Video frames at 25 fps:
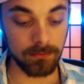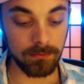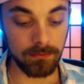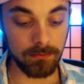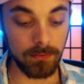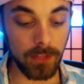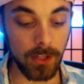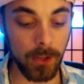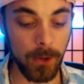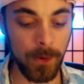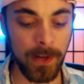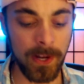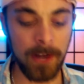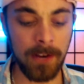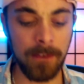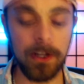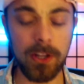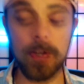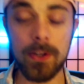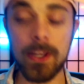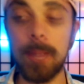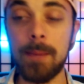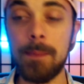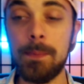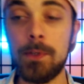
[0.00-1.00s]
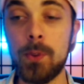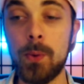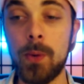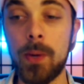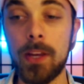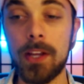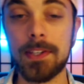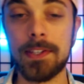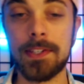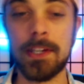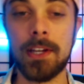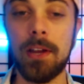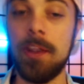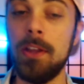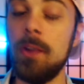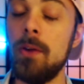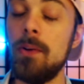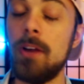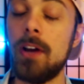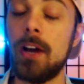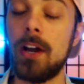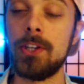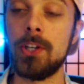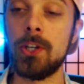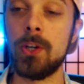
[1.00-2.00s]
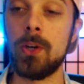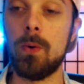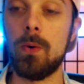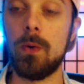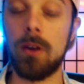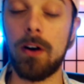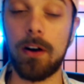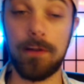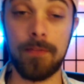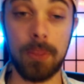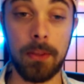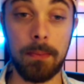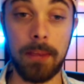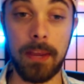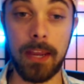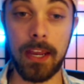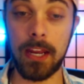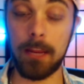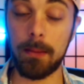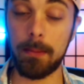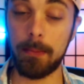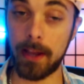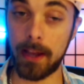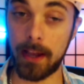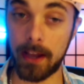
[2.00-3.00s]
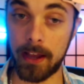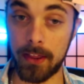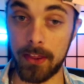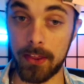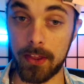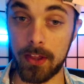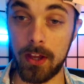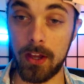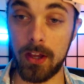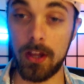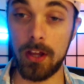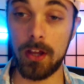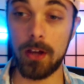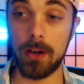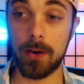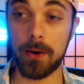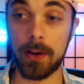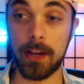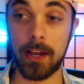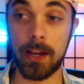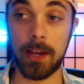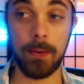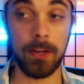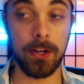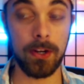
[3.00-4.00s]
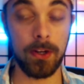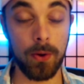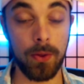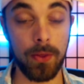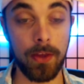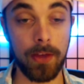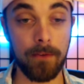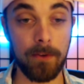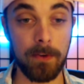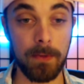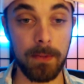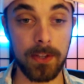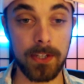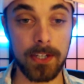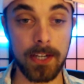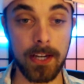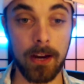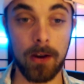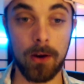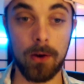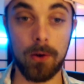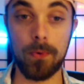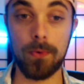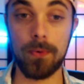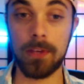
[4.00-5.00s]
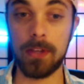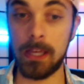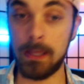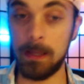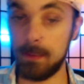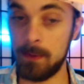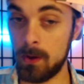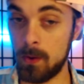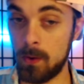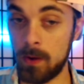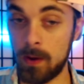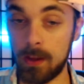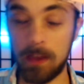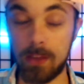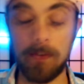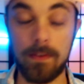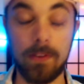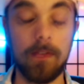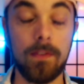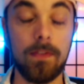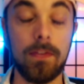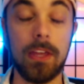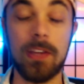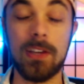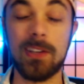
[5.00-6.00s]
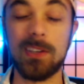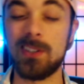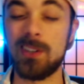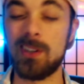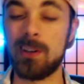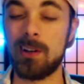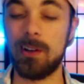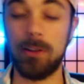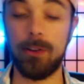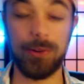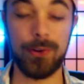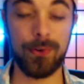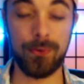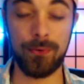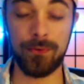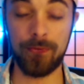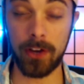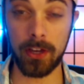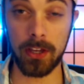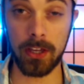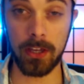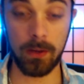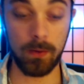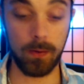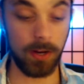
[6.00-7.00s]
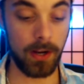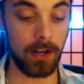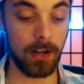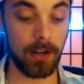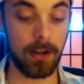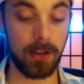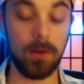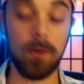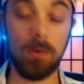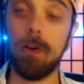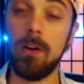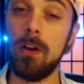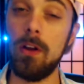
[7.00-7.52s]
Whatever you keep doing, it's telling you not to go off the beating path. Okay, we know that from the tarot. Keep going even if things look a little funky right now.